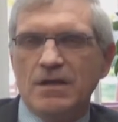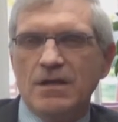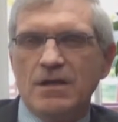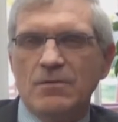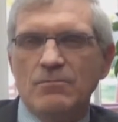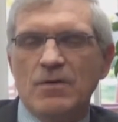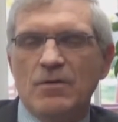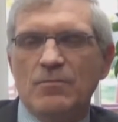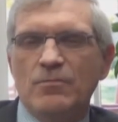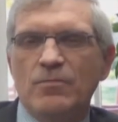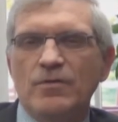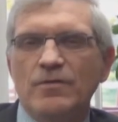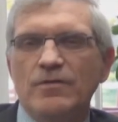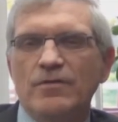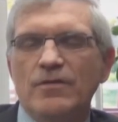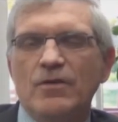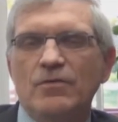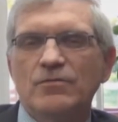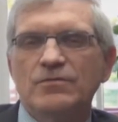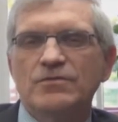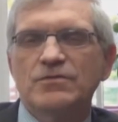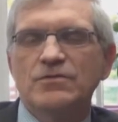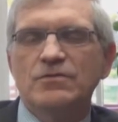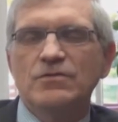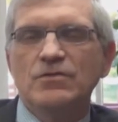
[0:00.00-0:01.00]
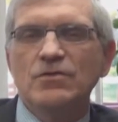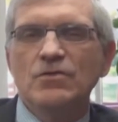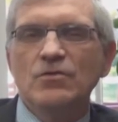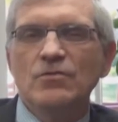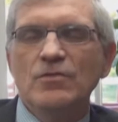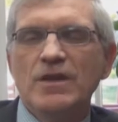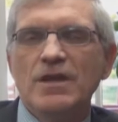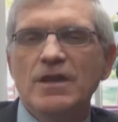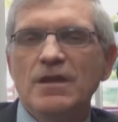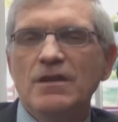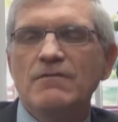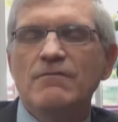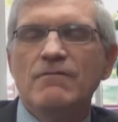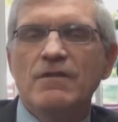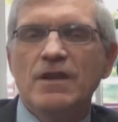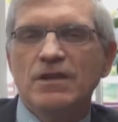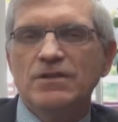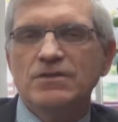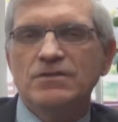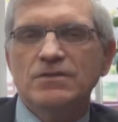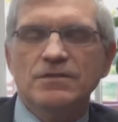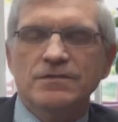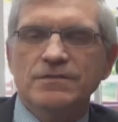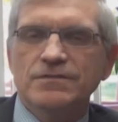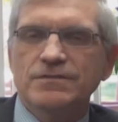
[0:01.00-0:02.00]
come up with those new
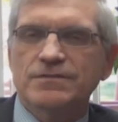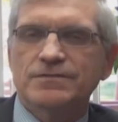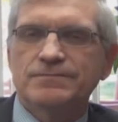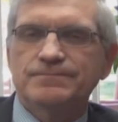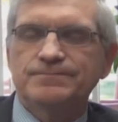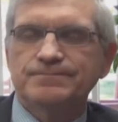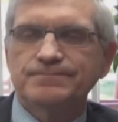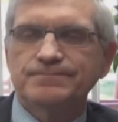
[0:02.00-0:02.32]
innovations.